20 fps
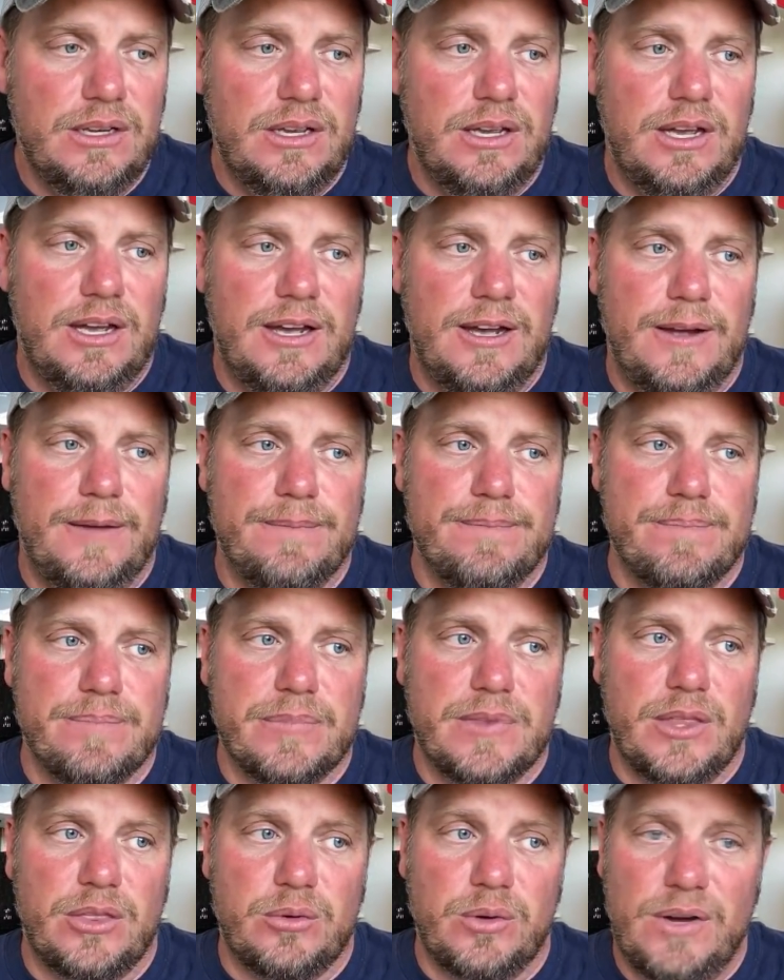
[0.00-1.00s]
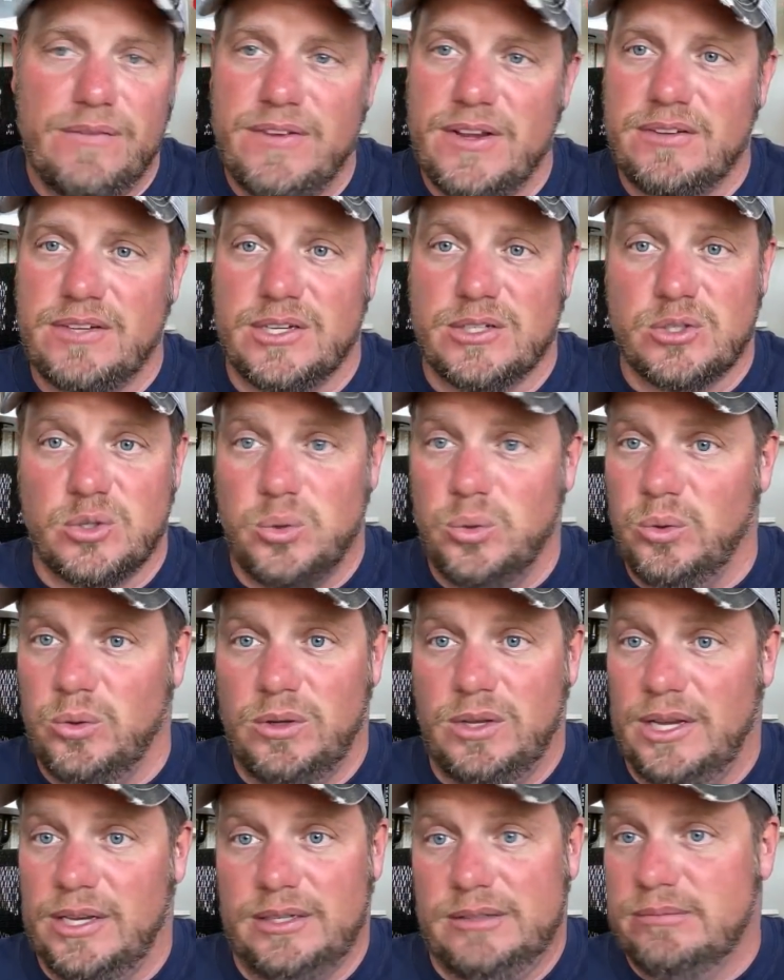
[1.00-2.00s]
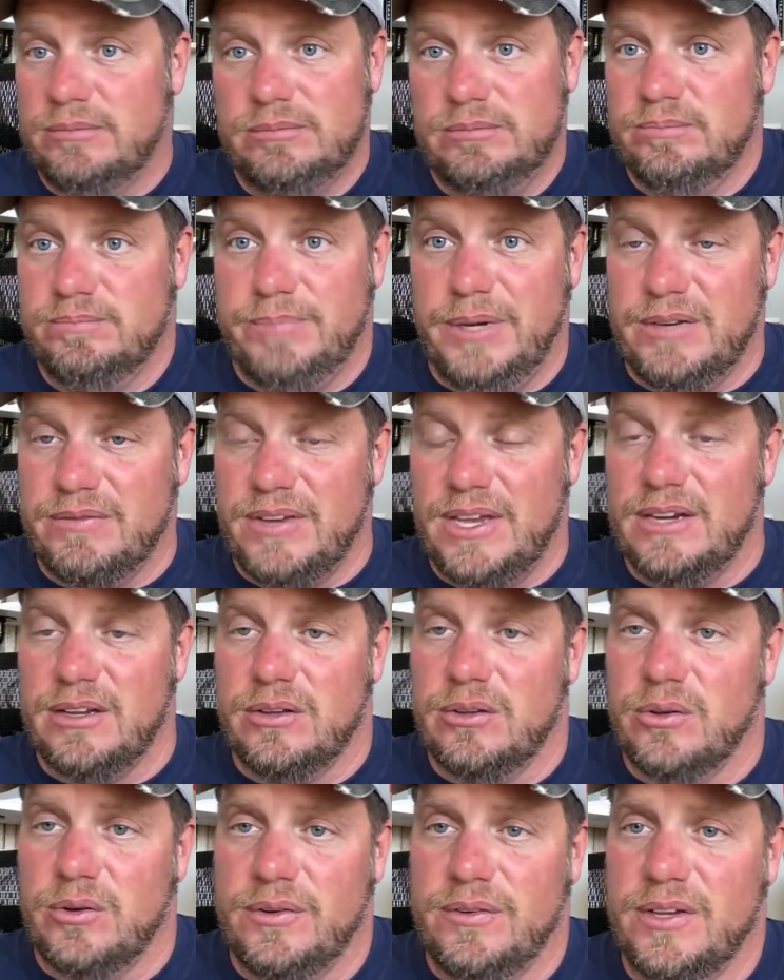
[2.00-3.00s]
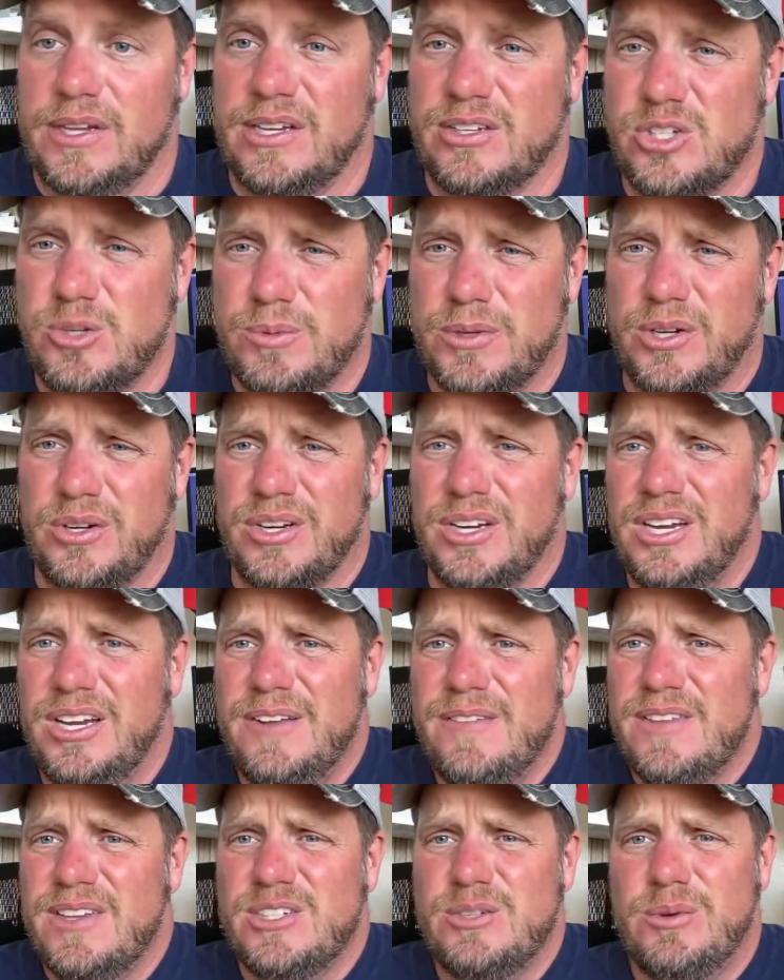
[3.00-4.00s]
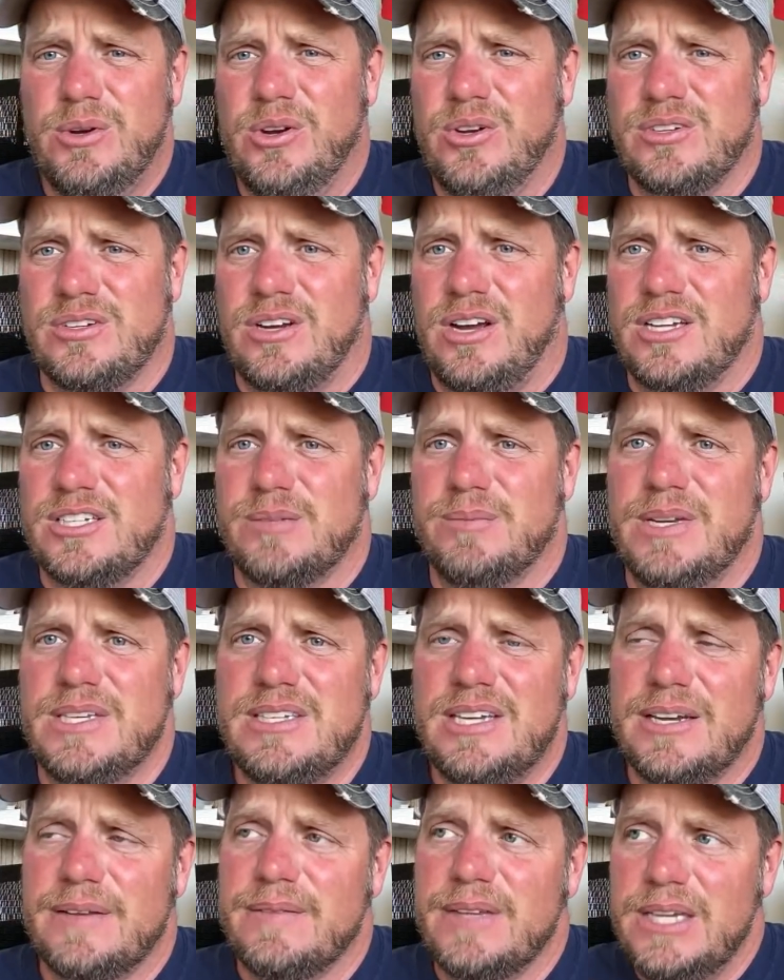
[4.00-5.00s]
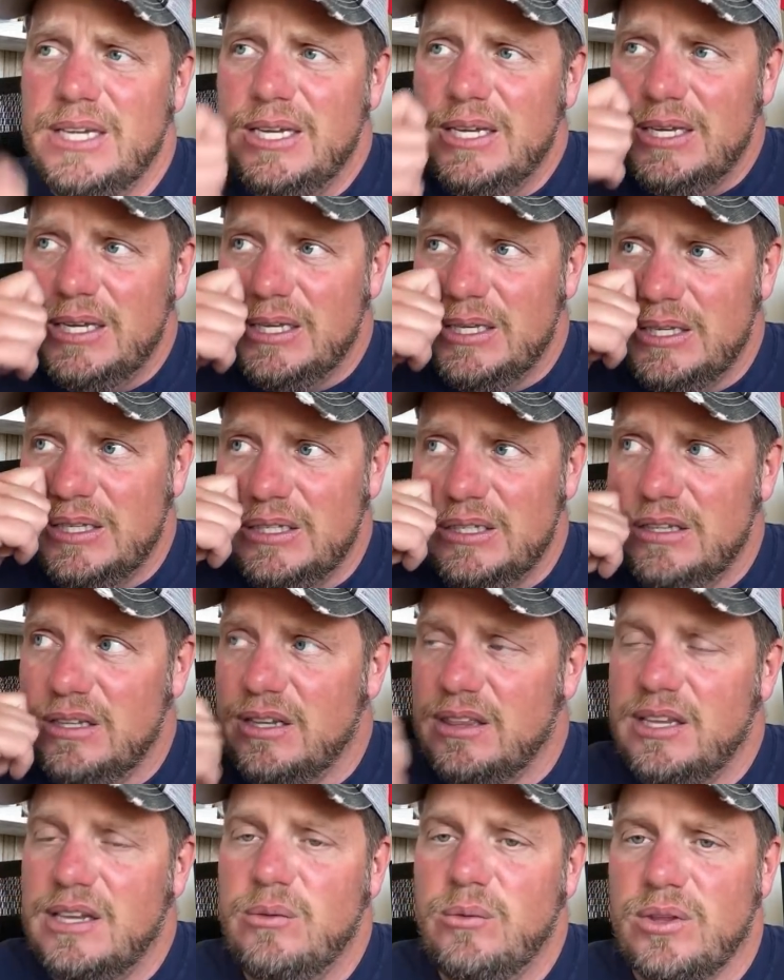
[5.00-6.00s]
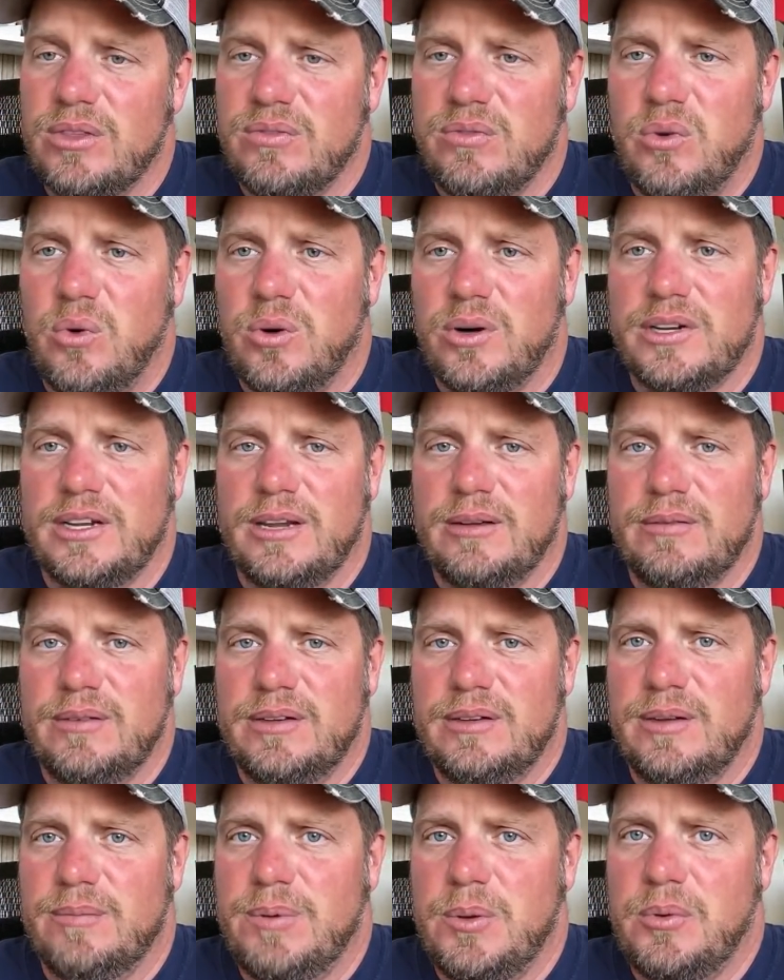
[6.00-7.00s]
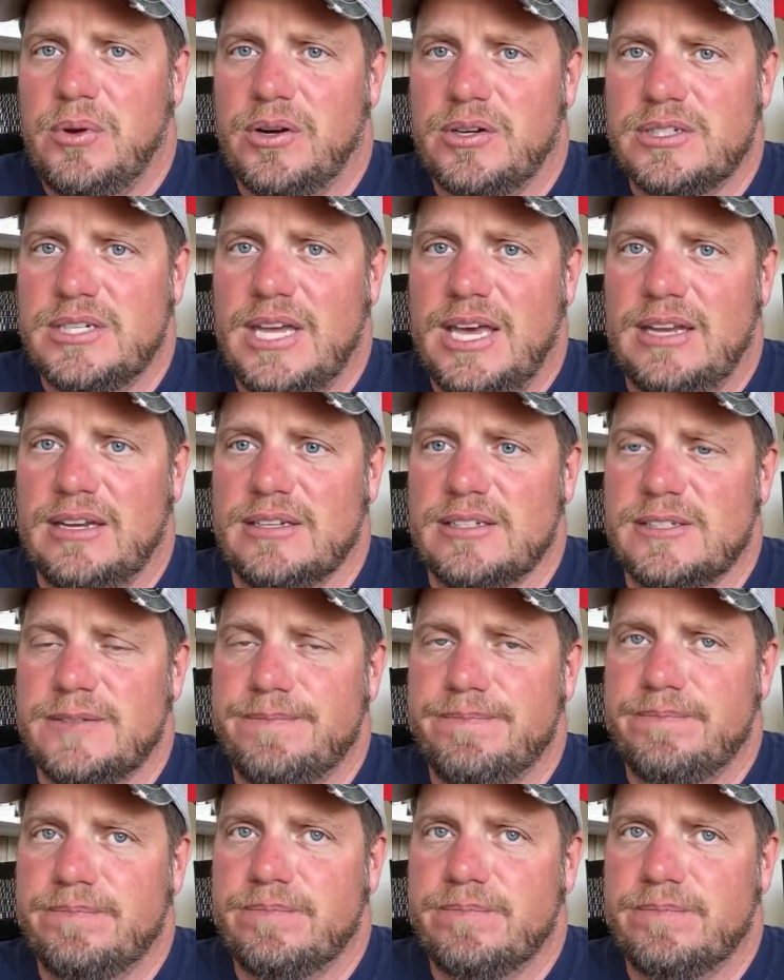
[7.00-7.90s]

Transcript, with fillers: Um, the three fifty is cool. I'm a big fan of the three fifty. Super Duty, Super Duty is awesome. It's like, the thing with Ford that, that people don't understand is,